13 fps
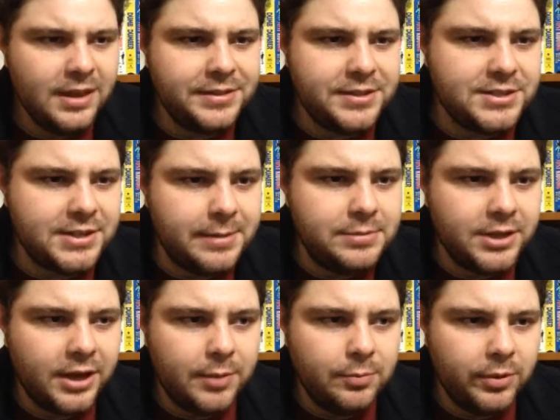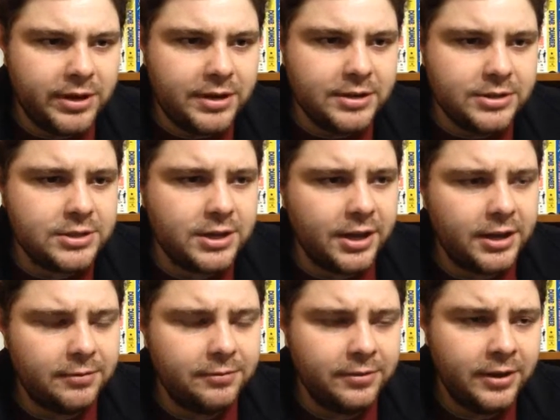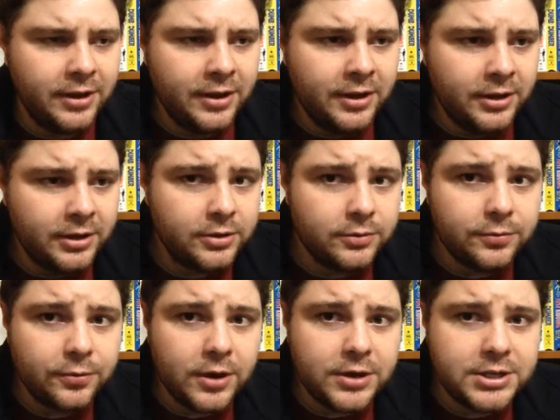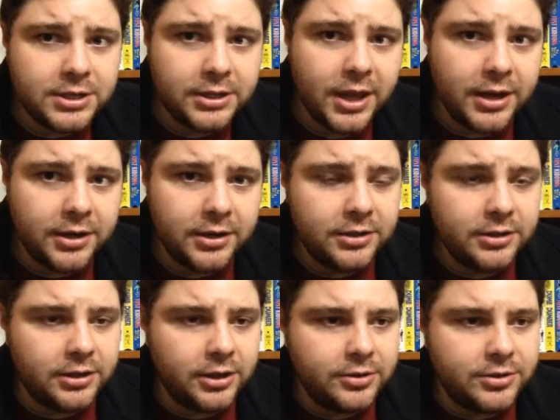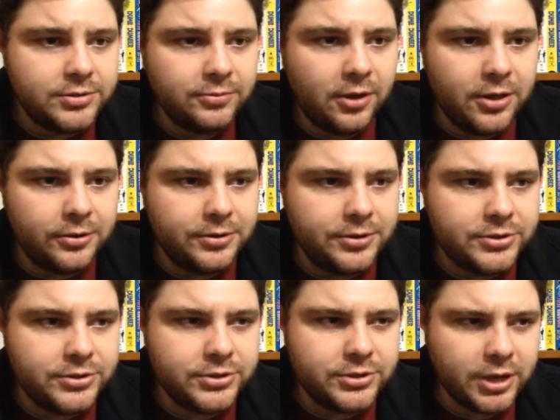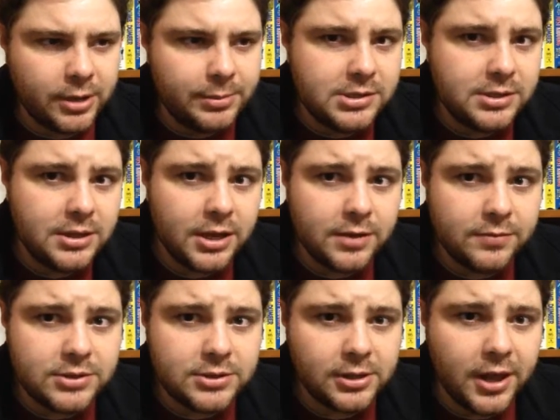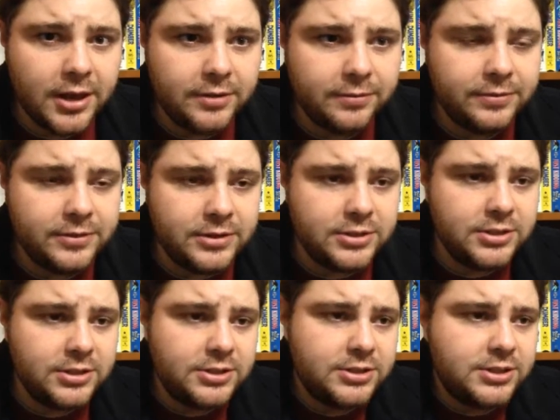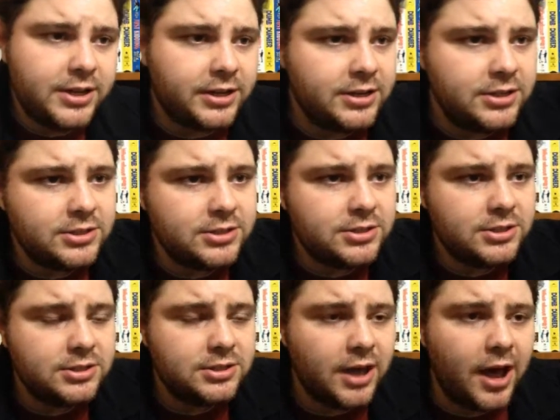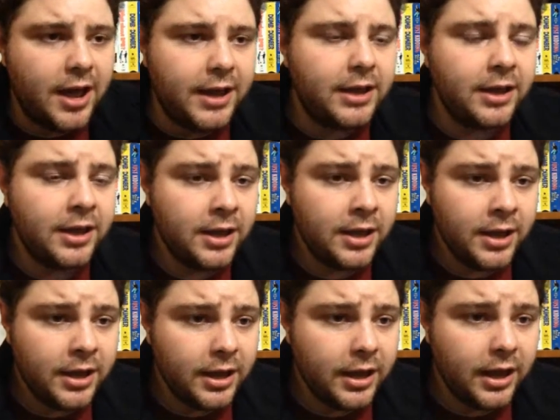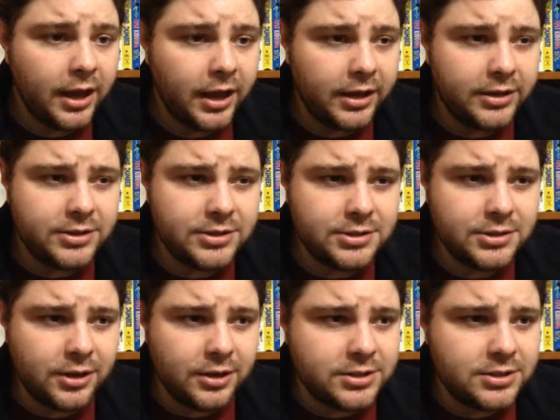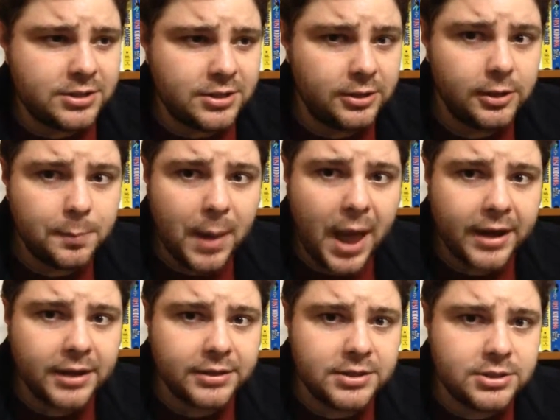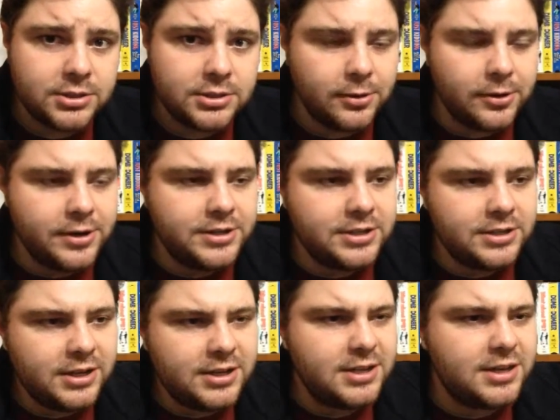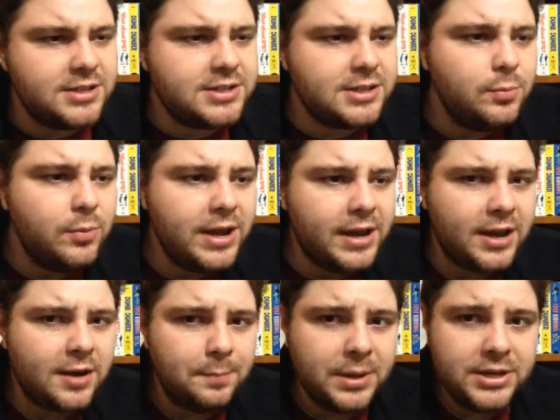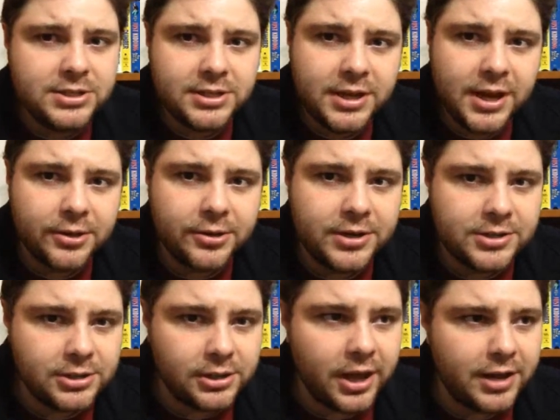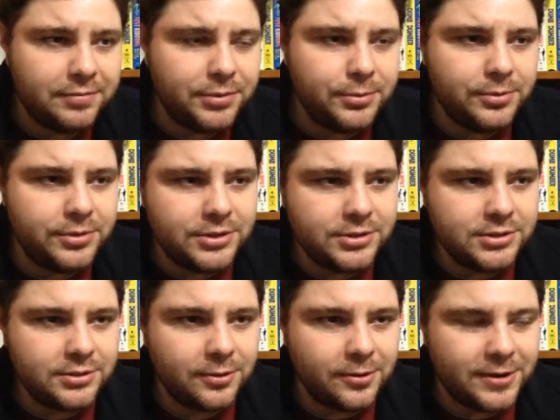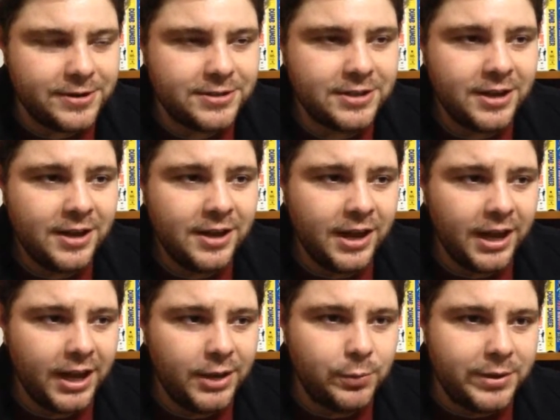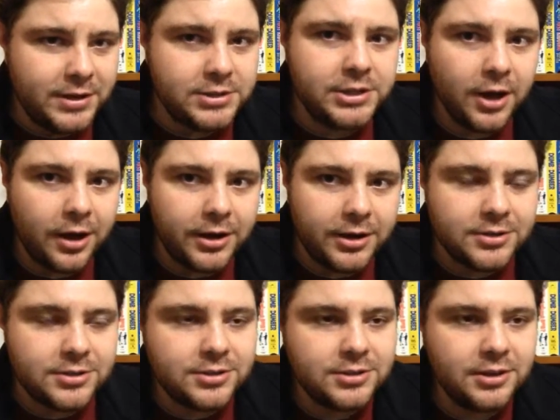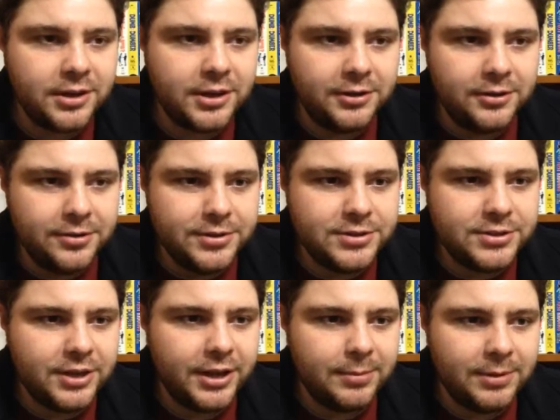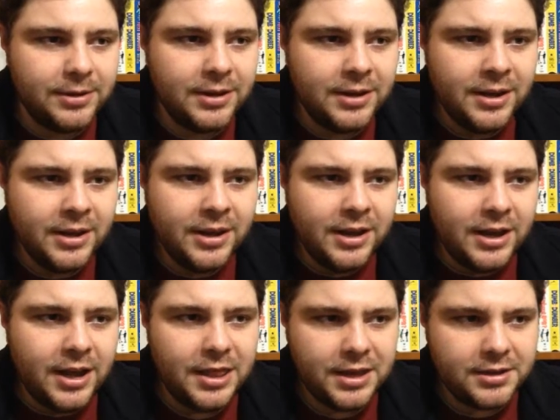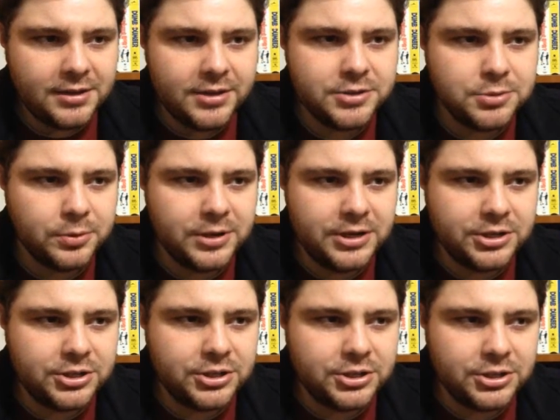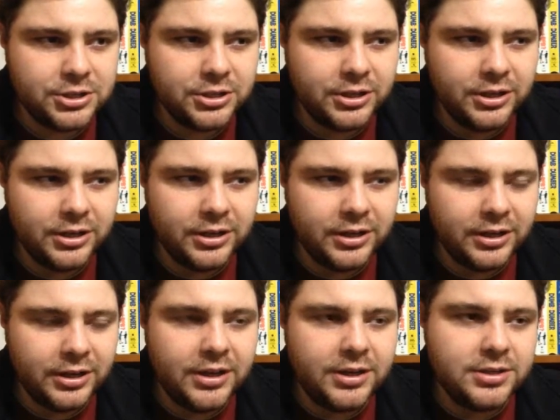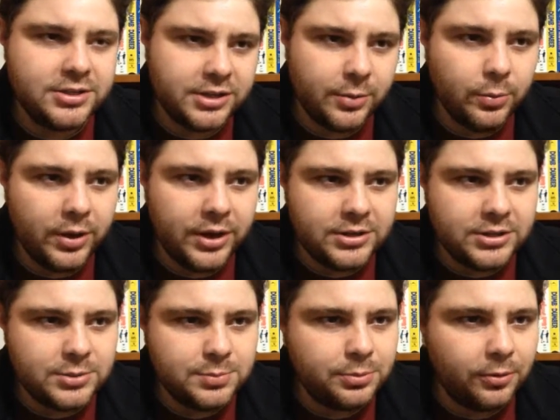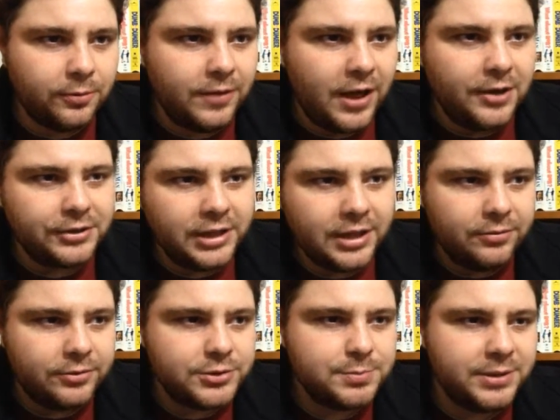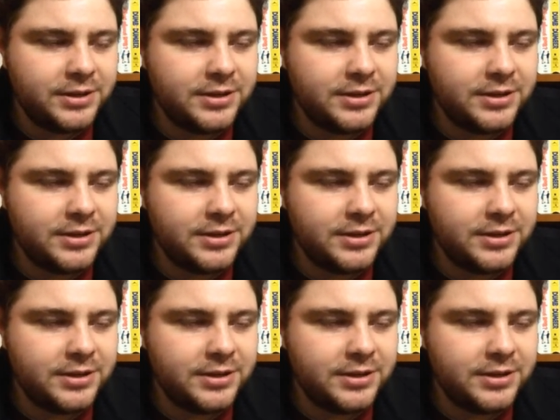at the same time, when he is kind of confronting that, his father is coming to the end of his life, he's sick, he's dying, he starts to look back at these stories and in some way kind of piece together his life through these stories. And we as the audience kind of do the same. And I think it does reach, in some ways, profound levels,